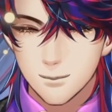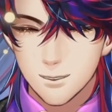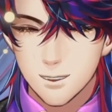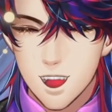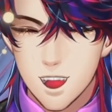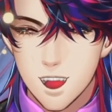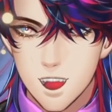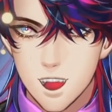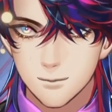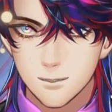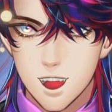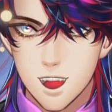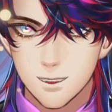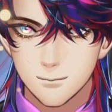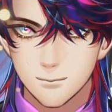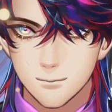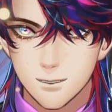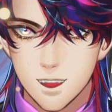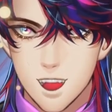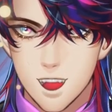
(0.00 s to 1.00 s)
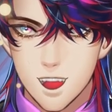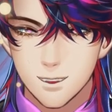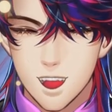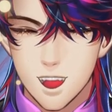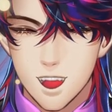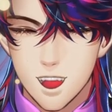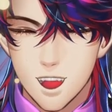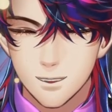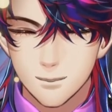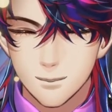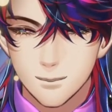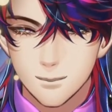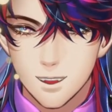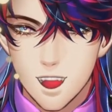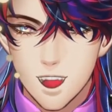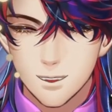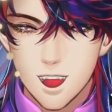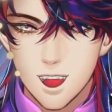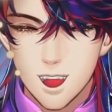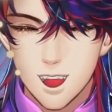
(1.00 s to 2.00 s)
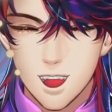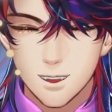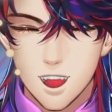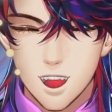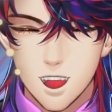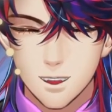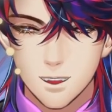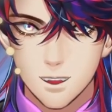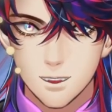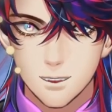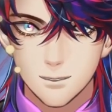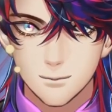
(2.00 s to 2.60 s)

Um, but there's one letter we got.